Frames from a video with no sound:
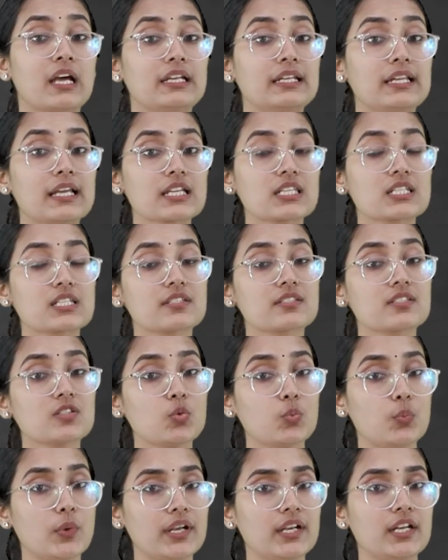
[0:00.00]
Next is
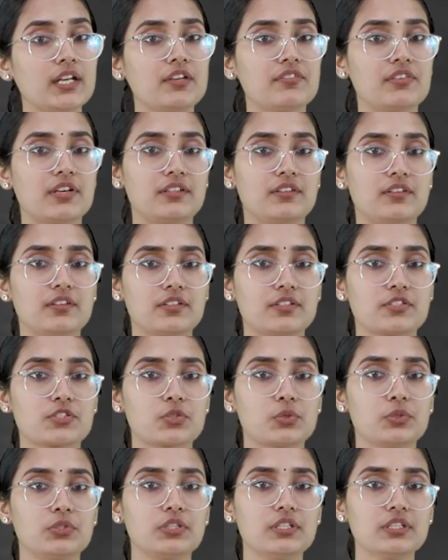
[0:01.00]
the windy weather.
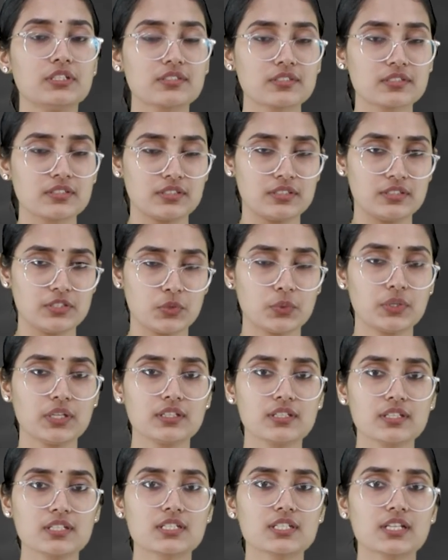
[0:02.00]
So
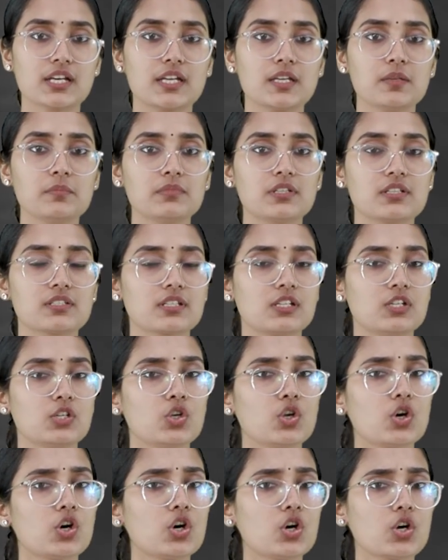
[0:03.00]
during this time there's a
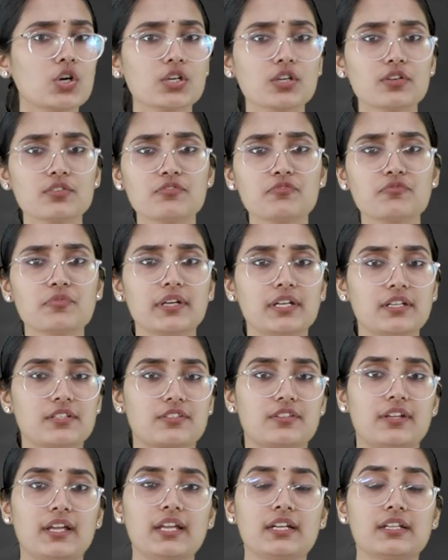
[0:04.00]
lot of
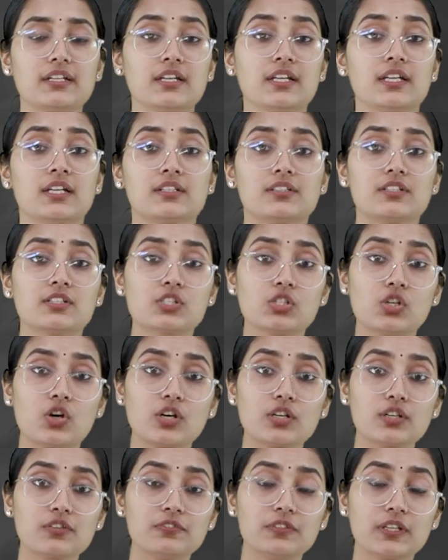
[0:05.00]
winds, right? There's a
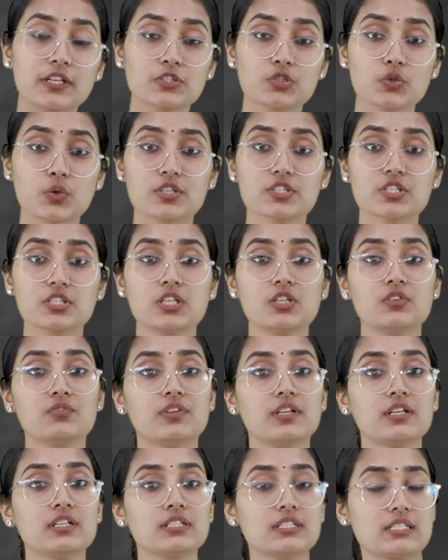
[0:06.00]
lot of fluctuation in
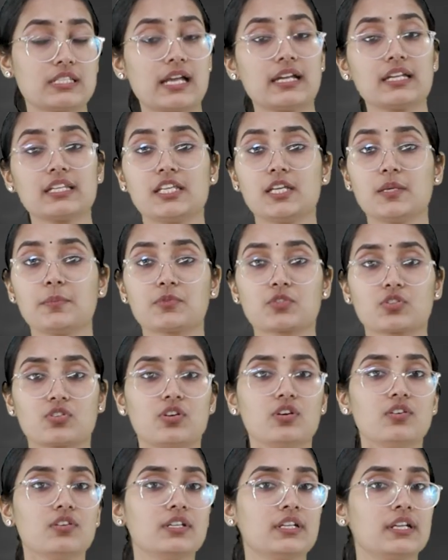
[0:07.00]
winds that keeps
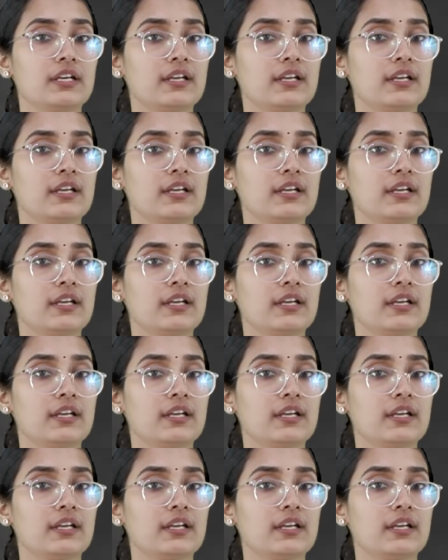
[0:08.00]
on